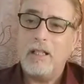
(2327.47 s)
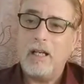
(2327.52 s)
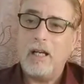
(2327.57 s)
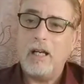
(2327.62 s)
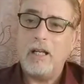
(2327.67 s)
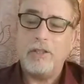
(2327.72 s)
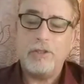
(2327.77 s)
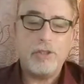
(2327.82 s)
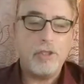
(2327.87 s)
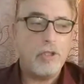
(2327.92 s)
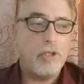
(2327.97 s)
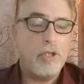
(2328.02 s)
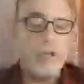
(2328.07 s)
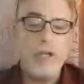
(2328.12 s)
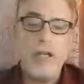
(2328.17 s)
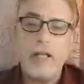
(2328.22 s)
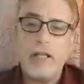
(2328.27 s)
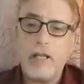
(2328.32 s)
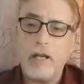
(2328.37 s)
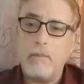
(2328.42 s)
Sir, you
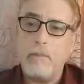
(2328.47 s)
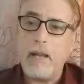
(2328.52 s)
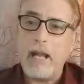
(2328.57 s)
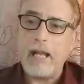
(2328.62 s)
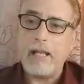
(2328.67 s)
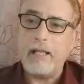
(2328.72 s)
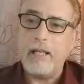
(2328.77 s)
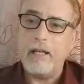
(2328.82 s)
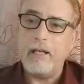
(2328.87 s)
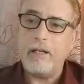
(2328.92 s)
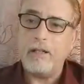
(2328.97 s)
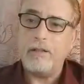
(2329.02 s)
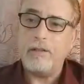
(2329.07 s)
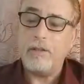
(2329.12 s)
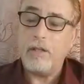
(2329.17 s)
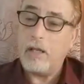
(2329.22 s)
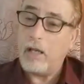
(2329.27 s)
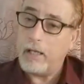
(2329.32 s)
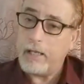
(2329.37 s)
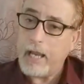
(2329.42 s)
need to come back here.
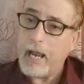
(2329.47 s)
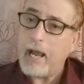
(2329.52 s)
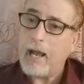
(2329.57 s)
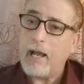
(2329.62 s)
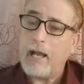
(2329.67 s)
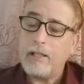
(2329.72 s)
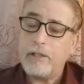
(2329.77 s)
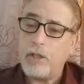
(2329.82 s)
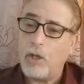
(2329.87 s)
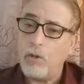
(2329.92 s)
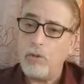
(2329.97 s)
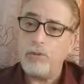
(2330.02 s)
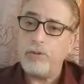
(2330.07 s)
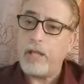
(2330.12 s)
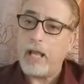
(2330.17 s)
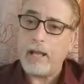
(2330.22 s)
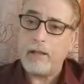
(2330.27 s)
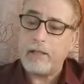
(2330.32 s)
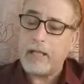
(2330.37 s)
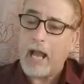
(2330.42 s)
Yeah, I told
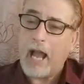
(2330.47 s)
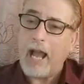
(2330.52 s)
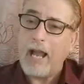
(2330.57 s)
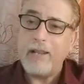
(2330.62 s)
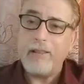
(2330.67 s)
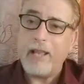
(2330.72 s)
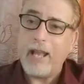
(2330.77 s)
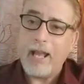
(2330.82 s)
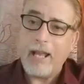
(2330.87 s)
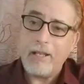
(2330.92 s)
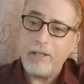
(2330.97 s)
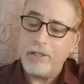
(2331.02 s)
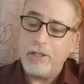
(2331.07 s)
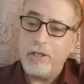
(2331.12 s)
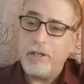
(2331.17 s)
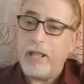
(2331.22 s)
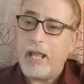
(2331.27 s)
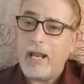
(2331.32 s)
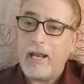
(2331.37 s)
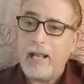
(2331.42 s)
that guy that, and
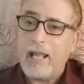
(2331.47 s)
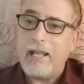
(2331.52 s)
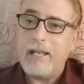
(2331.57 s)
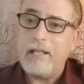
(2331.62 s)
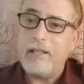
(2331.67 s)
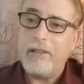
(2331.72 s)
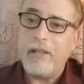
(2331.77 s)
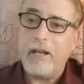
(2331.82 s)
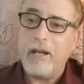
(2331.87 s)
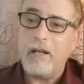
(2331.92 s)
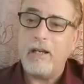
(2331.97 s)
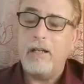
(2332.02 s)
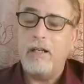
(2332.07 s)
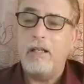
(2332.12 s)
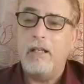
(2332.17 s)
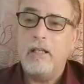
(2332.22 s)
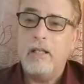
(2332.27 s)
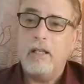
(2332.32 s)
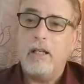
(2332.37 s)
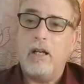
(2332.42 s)
that lady there.
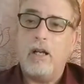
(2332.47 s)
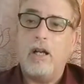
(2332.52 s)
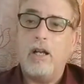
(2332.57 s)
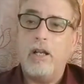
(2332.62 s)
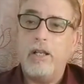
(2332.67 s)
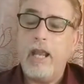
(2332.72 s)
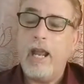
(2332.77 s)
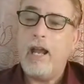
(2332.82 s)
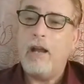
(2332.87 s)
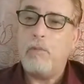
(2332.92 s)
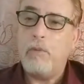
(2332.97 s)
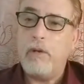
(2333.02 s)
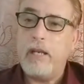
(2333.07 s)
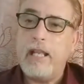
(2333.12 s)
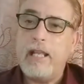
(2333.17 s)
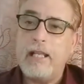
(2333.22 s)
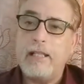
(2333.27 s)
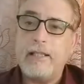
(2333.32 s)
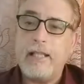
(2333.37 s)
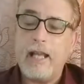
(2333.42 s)
Yeah, we need
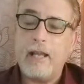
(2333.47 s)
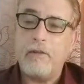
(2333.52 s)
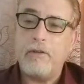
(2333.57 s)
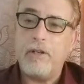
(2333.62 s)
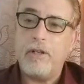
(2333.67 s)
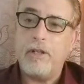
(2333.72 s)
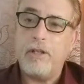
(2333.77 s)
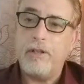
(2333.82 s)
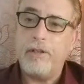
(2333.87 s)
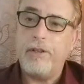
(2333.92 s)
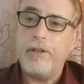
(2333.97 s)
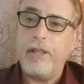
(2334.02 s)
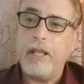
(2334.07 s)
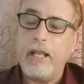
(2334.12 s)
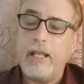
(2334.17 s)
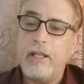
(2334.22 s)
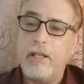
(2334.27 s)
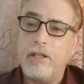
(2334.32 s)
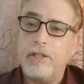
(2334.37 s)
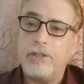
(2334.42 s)
to get that
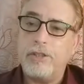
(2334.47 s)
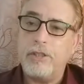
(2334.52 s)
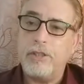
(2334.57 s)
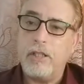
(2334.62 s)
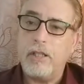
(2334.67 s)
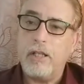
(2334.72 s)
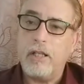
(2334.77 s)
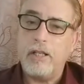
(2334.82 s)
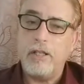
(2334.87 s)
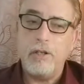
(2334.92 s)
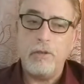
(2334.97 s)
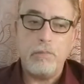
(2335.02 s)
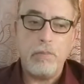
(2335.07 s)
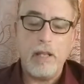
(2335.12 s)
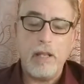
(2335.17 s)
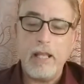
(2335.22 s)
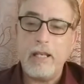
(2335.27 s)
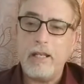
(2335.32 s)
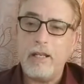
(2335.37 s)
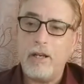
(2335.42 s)
thing. You're
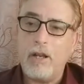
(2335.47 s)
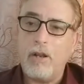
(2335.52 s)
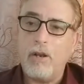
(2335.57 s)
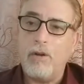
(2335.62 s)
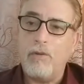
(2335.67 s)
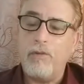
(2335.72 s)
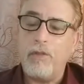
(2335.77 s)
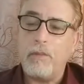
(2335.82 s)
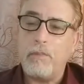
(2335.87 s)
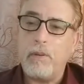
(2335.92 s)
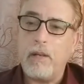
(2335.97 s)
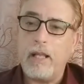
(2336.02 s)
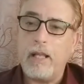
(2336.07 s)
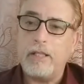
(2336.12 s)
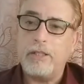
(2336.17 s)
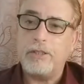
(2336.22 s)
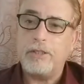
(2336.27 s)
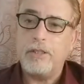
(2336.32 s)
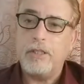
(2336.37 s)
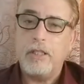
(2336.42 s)
bleeding all over the
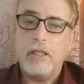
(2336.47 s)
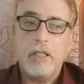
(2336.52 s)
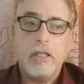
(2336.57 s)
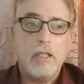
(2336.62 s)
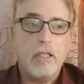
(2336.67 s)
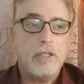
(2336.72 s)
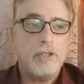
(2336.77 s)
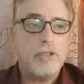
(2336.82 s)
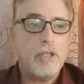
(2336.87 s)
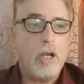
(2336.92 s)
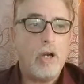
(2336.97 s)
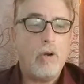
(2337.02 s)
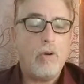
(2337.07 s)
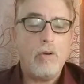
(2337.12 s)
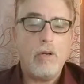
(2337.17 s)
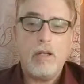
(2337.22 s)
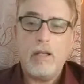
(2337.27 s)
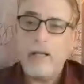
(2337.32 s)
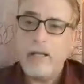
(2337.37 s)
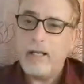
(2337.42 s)
place. So,
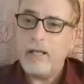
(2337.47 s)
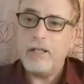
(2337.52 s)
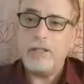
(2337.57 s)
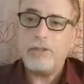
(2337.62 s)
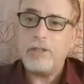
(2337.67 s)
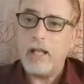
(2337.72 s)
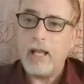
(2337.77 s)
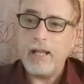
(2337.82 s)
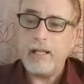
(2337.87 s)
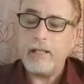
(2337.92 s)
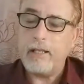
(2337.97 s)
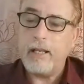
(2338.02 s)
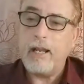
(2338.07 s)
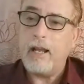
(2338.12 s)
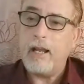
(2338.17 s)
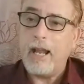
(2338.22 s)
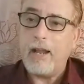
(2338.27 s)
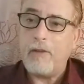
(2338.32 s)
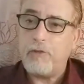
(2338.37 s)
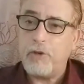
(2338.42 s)
and it's like, yeah,
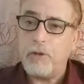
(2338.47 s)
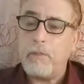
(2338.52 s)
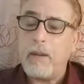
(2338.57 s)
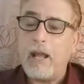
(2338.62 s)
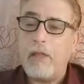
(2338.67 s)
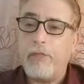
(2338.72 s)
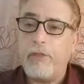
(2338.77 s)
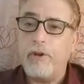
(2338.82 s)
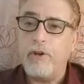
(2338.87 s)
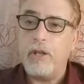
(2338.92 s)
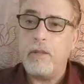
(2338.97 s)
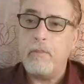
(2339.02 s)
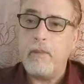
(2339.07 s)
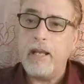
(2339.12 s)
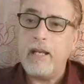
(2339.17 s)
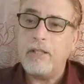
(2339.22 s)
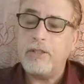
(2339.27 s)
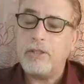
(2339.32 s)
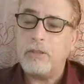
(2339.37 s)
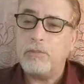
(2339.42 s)
after about 30
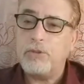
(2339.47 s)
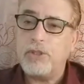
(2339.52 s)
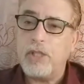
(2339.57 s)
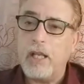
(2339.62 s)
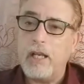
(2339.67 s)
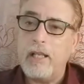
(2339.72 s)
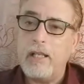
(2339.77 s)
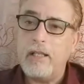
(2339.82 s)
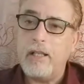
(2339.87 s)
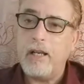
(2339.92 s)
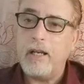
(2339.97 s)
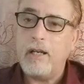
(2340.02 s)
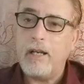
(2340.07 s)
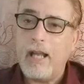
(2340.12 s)
minutes, I'm sitting there.